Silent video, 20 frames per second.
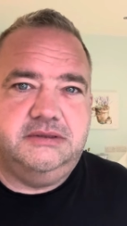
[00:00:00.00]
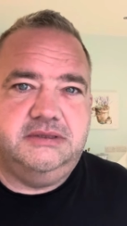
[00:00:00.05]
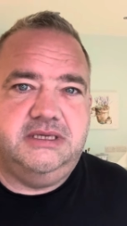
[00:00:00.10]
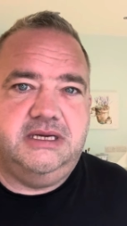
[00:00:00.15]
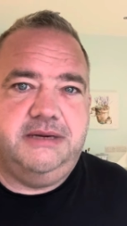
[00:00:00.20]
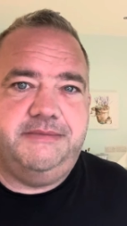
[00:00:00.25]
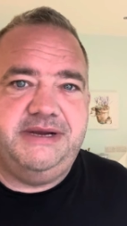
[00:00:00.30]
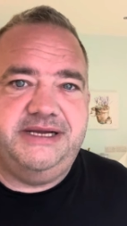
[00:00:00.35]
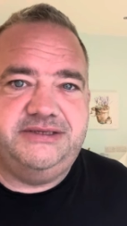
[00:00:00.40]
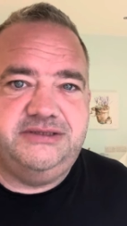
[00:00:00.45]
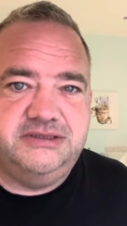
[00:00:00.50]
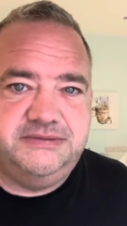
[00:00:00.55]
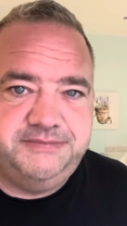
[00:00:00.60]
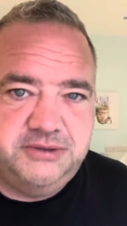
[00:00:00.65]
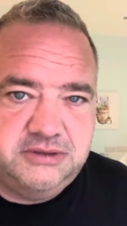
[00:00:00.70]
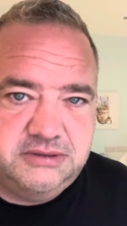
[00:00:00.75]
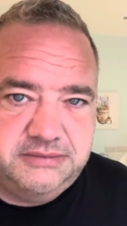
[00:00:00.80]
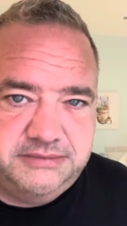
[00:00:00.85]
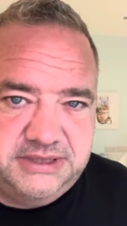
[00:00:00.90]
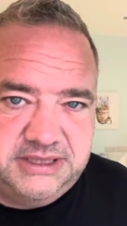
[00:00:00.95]
I might just
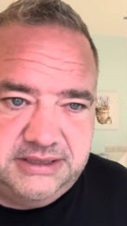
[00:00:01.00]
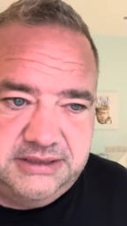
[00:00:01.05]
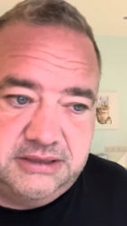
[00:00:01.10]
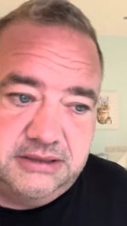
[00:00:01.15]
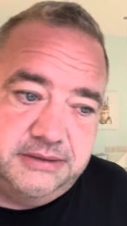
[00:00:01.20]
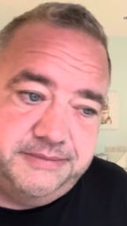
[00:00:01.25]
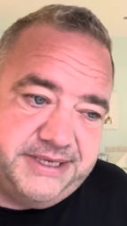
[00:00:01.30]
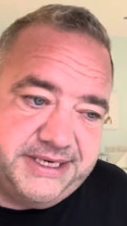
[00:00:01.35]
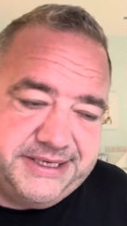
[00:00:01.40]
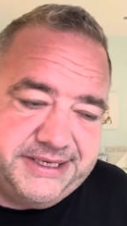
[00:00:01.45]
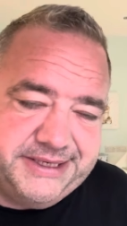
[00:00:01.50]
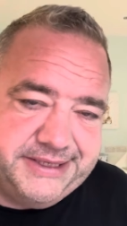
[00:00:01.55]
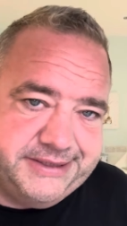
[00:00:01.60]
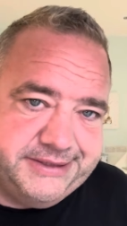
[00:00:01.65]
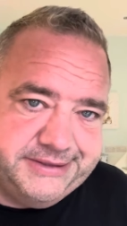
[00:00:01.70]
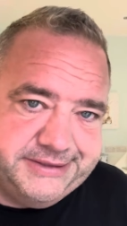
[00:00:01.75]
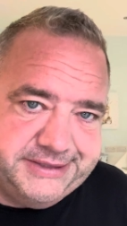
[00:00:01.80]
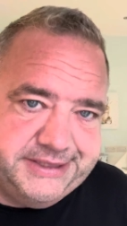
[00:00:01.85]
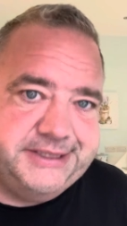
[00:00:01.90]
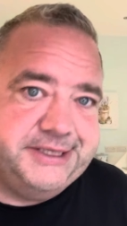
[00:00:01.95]
put my little
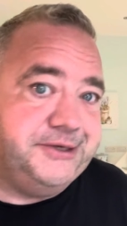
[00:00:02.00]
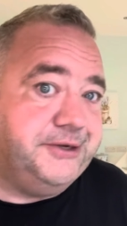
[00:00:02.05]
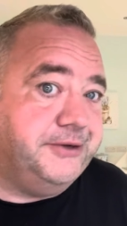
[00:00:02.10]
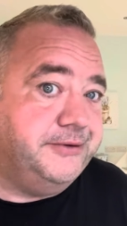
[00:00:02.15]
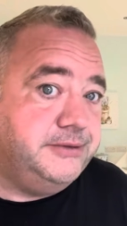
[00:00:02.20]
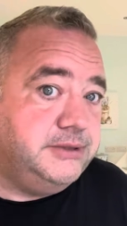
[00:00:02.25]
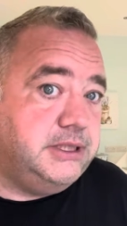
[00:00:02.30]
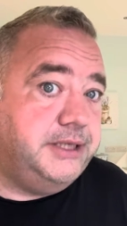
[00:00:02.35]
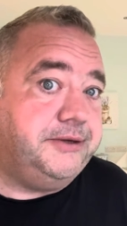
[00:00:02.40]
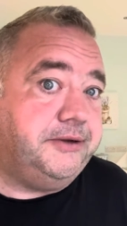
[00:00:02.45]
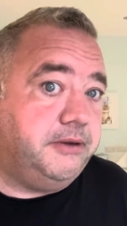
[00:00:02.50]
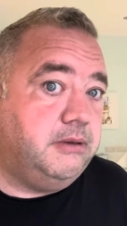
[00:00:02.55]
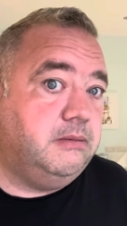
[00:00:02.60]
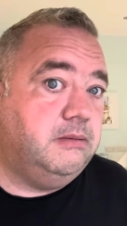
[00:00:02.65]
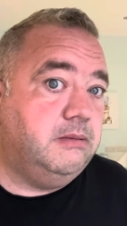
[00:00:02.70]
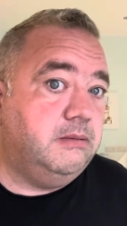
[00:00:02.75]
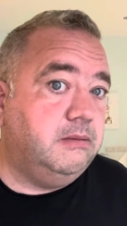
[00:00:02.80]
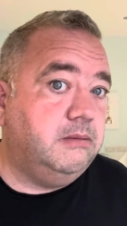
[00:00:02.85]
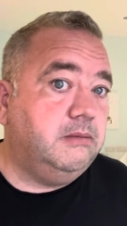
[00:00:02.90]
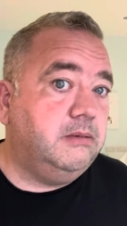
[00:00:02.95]
opinions in the newsletter.
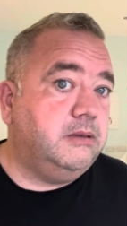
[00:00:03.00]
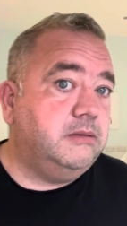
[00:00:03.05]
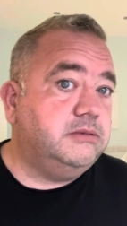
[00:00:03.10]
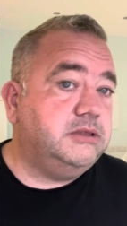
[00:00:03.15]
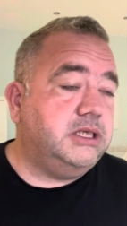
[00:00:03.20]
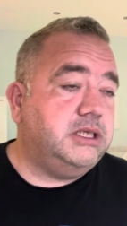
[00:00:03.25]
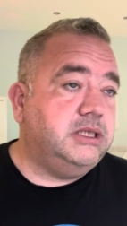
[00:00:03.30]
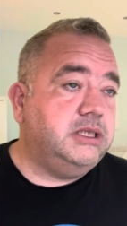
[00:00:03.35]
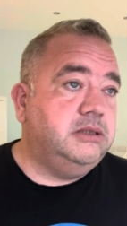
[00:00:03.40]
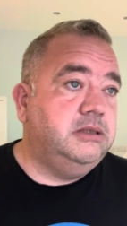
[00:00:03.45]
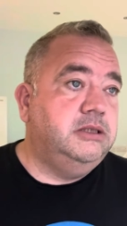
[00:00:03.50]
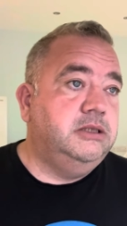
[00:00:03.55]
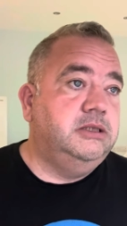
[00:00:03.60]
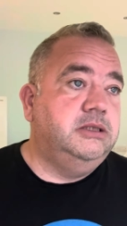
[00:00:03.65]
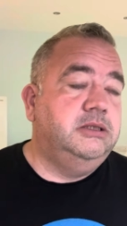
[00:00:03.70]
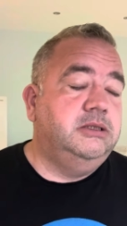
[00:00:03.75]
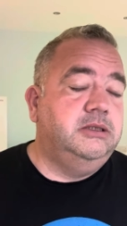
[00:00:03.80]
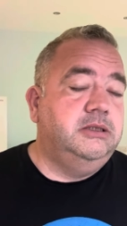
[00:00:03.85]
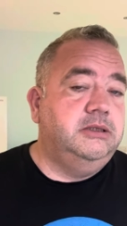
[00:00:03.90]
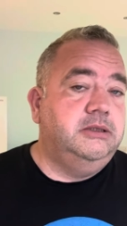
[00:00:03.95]
You know what I'm saying?
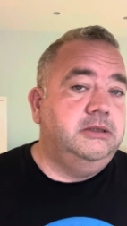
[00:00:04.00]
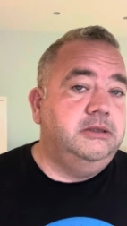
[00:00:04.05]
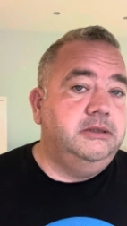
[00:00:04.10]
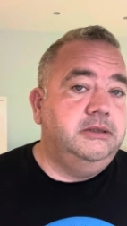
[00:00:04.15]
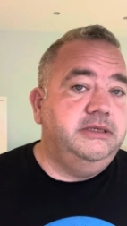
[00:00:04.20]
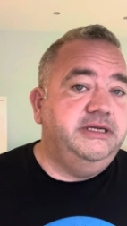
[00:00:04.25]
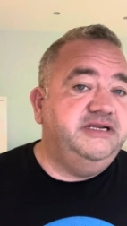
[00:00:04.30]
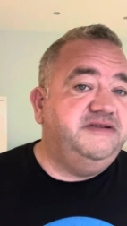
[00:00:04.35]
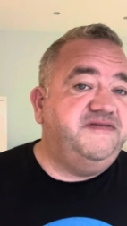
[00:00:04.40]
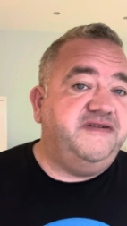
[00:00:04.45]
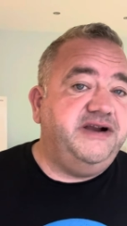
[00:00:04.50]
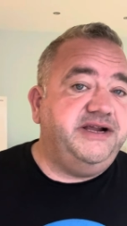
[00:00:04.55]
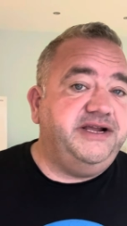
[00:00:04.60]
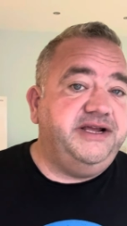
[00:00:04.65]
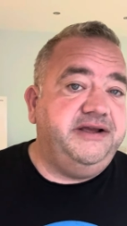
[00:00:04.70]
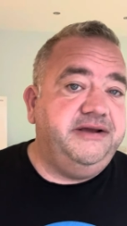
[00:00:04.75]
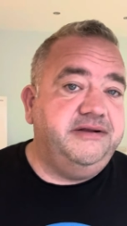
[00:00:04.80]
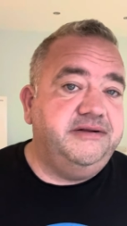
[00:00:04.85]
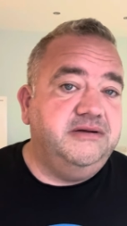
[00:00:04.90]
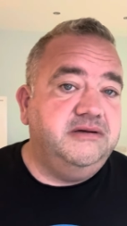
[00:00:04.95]
It's free.
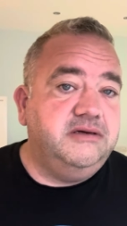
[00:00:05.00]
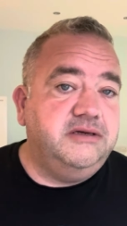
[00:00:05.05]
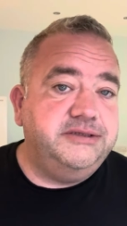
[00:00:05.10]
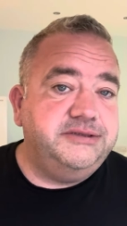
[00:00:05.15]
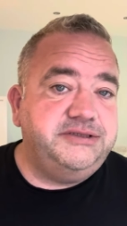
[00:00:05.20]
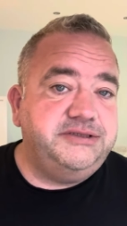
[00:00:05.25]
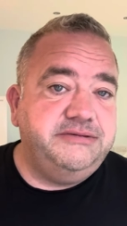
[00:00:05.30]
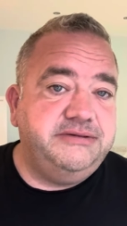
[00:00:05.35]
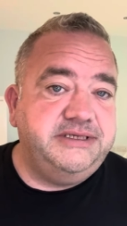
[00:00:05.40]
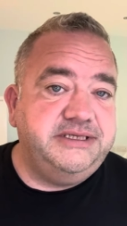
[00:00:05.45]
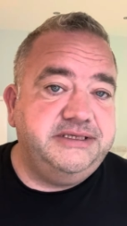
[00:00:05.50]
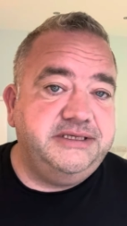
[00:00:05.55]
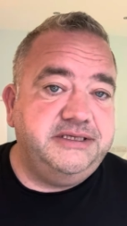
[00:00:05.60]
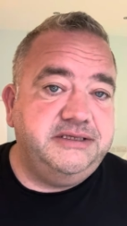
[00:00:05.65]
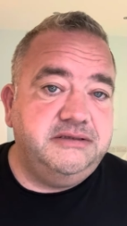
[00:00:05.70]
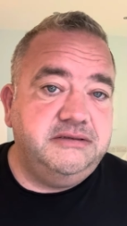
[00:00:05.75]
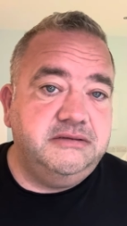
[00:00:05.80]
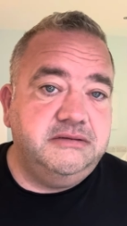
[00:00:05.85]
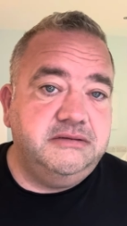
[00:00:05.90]
Don't cost you anything.